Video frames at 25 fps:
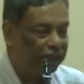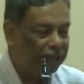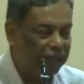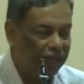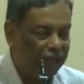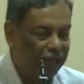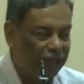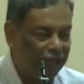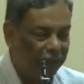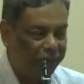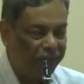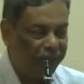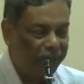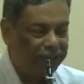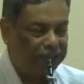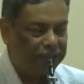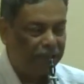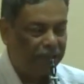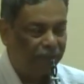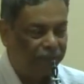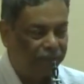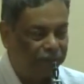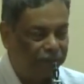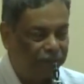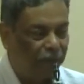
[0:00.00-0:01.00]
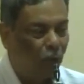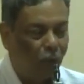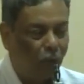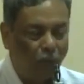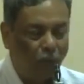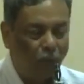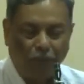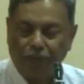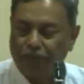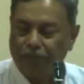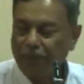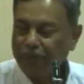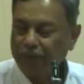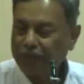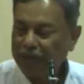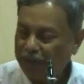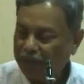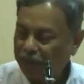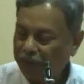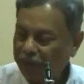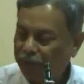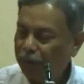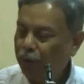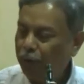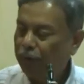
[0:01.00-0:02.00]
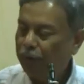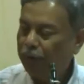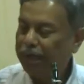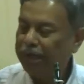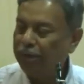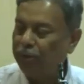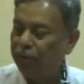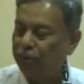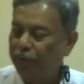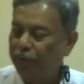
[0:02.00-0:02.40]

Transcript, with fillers: the basic flow. If